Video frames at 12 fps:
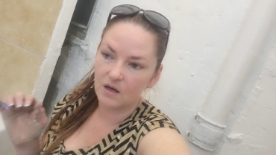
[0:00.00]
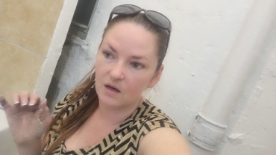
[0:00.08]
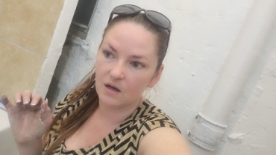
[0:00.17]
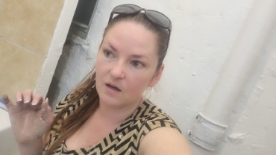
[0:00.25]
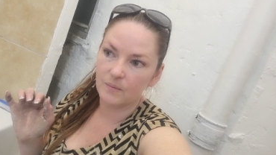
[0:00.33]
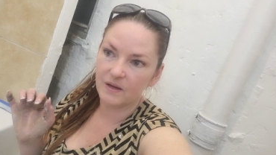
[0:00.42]

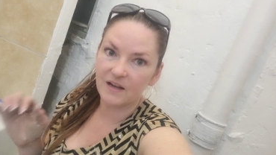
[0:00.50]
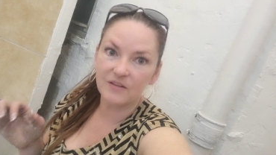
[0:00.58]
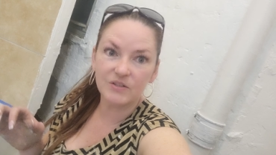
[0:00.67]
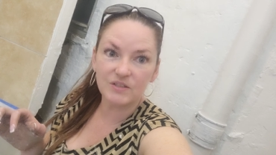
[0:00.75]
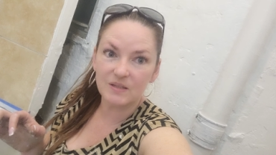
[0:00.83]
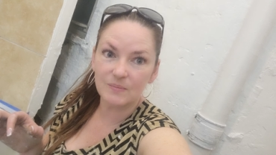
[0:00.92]

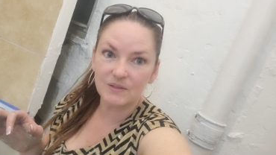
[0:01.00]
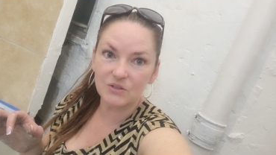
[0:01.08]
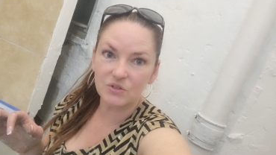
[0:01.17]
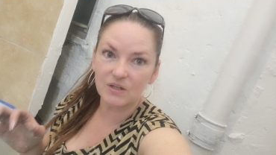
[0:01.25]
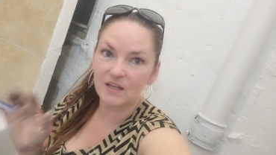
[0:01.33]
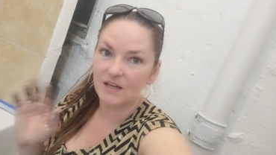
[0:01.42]
Another tip and
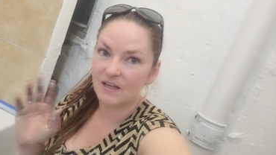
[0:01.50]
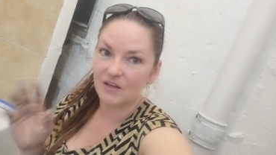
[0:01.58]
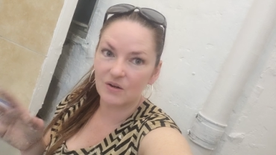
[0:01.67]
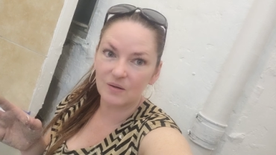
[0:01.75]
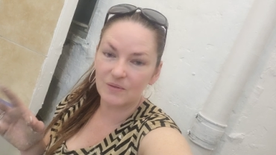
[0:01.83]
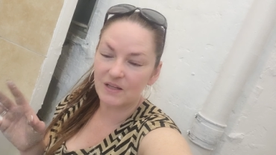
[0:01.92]
trick, and I
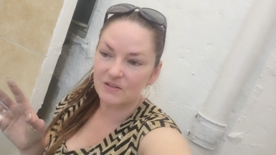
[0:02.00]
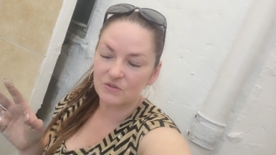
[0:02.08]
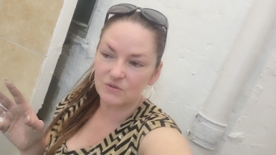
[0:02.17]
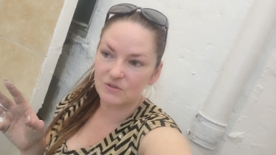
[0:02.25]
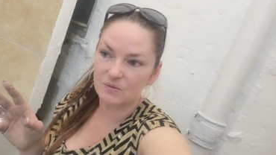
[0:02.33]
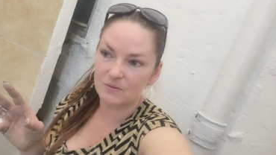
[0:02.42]
know I'm like
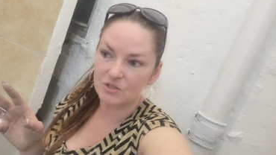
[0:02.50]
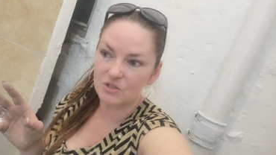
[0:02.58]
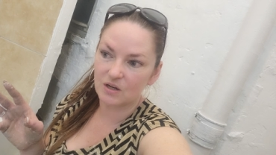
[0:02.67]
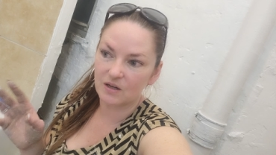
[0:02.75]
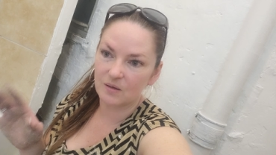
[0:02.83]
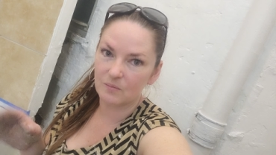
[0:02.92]
doing so much
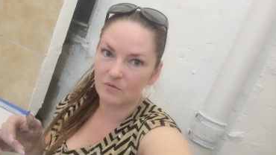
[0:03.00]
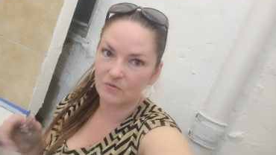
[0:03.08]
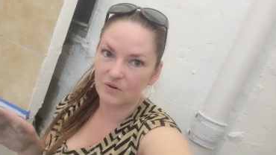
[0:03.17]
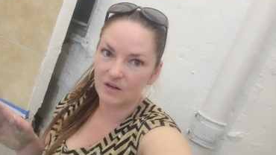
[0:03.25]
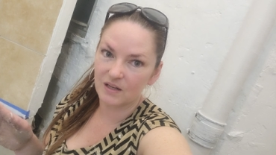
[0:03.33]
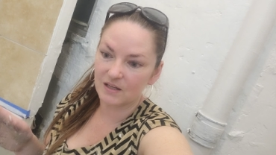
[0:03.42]
talking
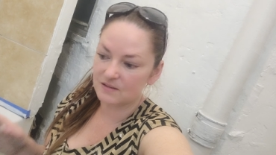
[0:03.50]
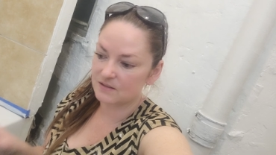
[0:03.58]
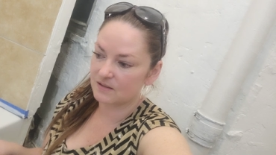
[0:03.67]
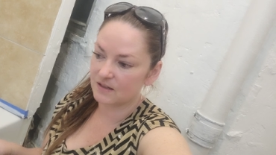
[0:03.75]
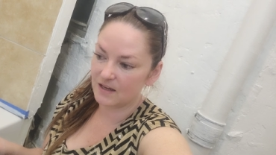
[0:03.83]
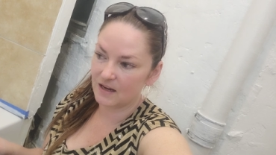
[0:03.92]
before I get
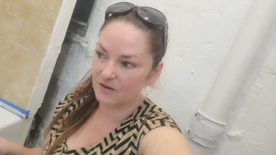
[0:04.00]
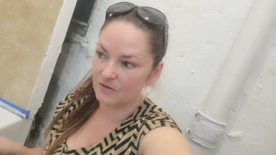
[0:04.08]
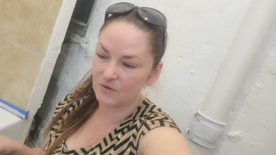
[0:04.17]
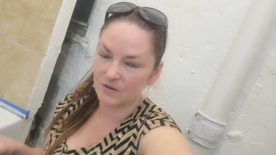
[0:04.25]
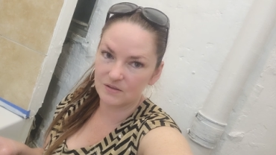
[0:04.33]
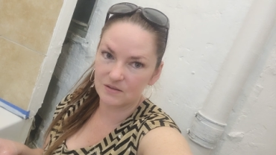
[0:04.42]
to like how
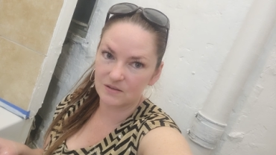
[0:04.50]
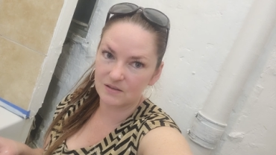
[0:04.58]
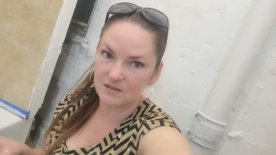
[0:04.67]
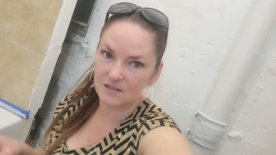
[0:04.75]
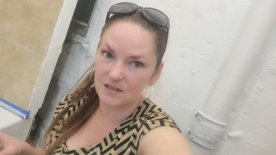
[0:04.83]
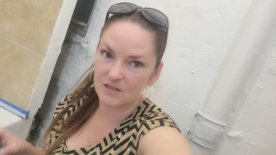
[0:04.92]
you get to
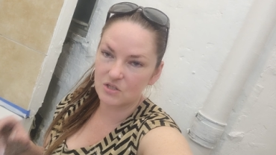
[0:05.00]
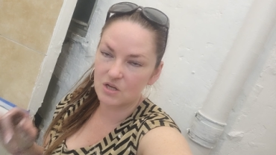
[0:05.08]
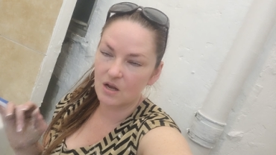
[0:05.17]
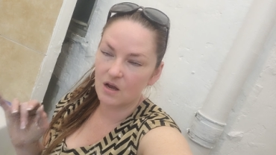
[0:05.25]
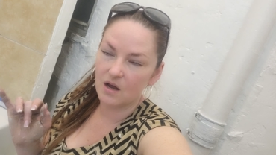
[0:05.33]
this stage.